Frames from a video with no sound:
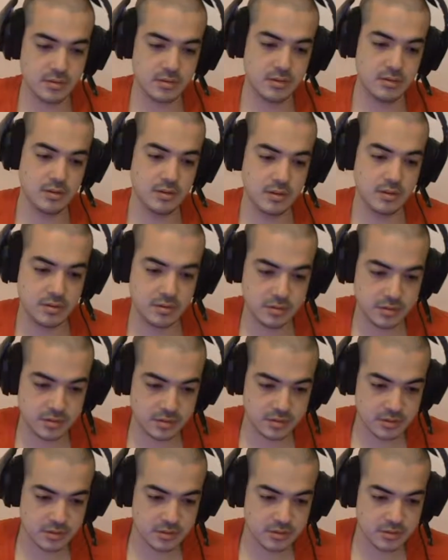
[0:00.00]
yeah, this is
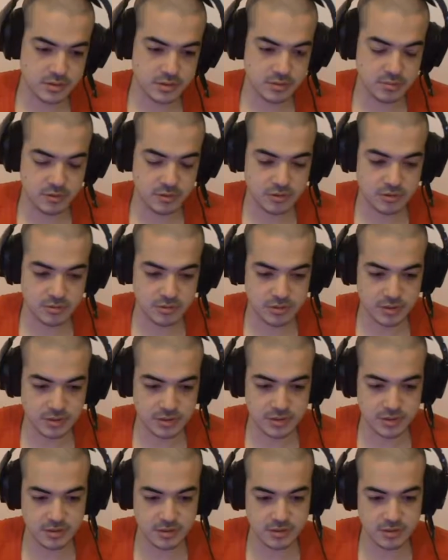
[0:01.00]
kind of similar to what I
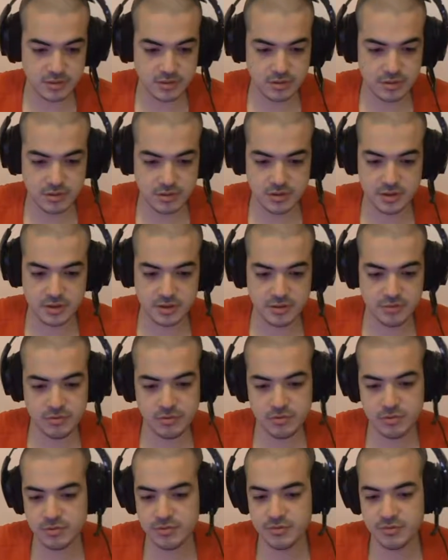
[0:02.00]
said earlier. Like, if you
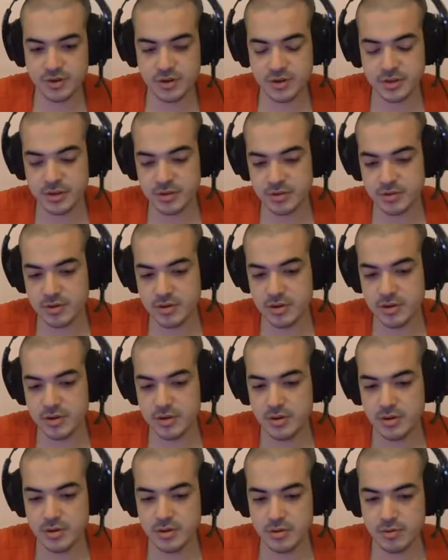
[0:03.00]
want to find out
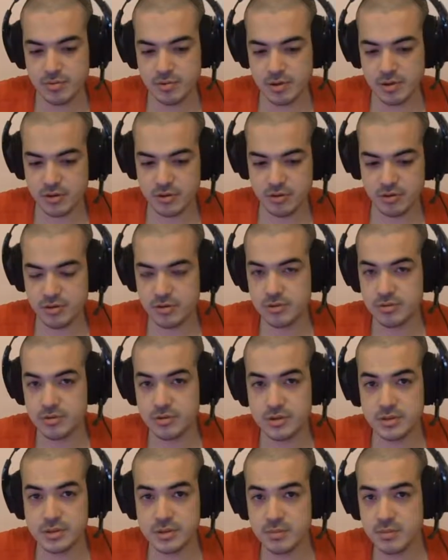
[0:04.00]
why GTO
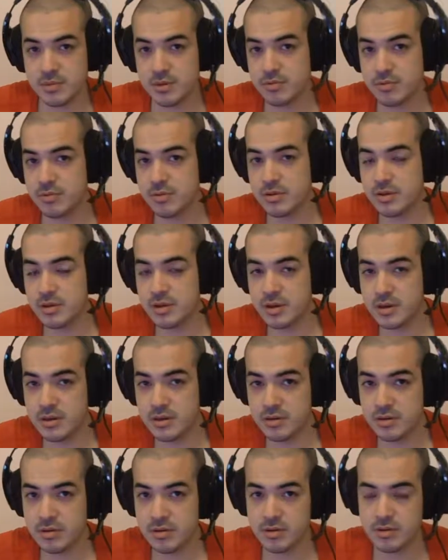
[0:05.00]
does something with a
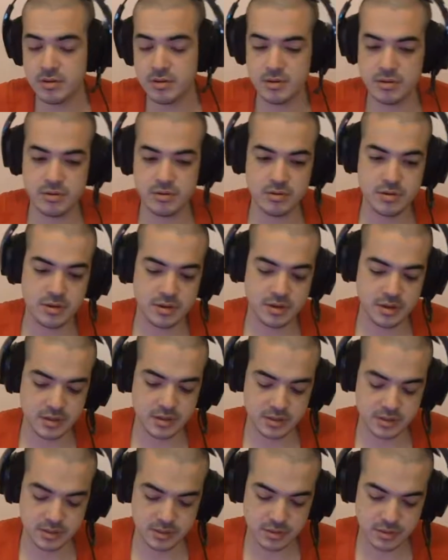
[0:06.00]
hand, you can
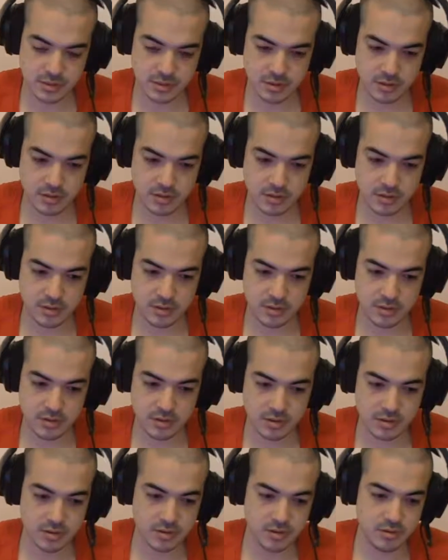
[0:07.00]
ask
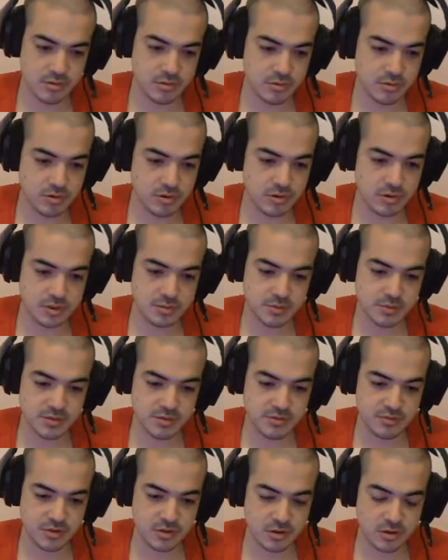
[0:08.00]
node lock
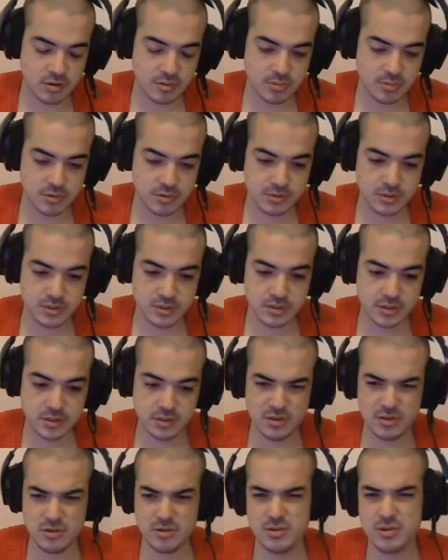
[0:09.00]
specific combos,
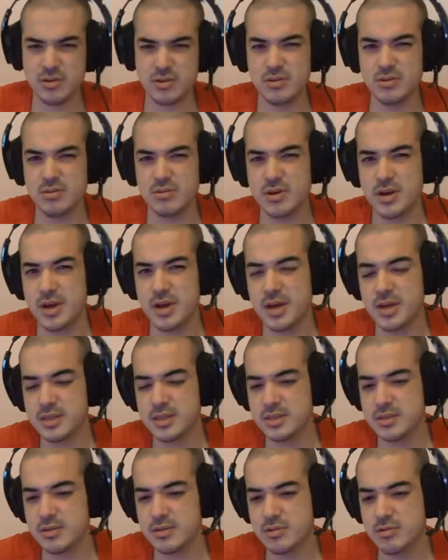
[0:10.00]
and you
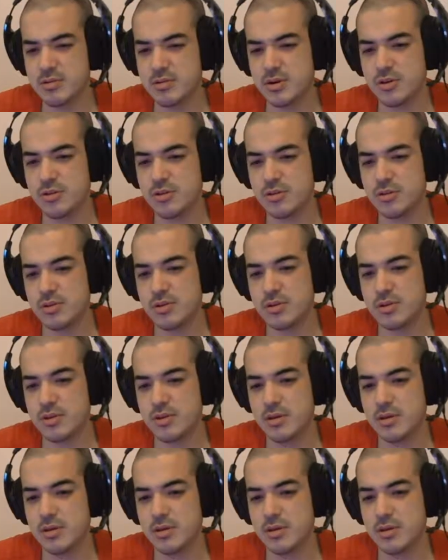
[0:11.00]
ask the question,